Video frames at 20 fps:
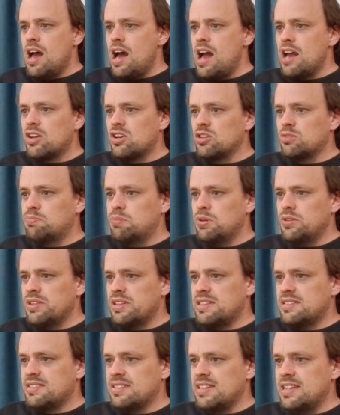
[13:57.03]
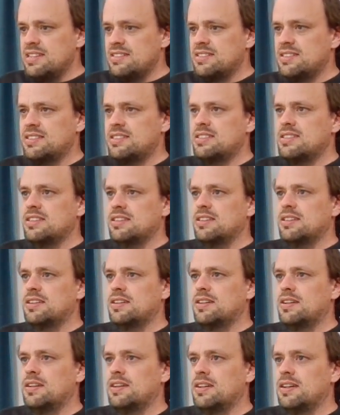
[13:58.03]
I could put this list
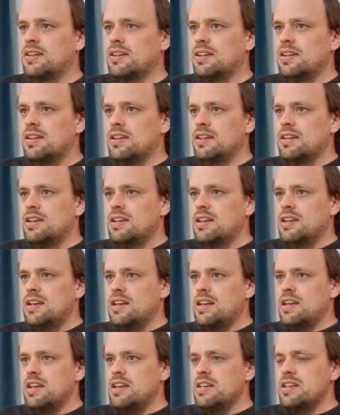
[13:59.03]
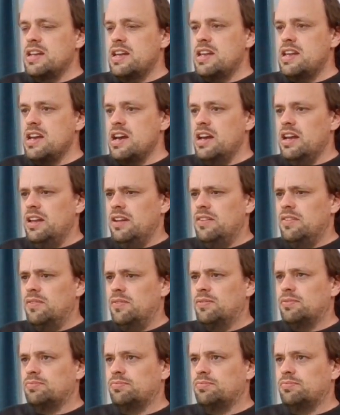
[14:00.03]
in here.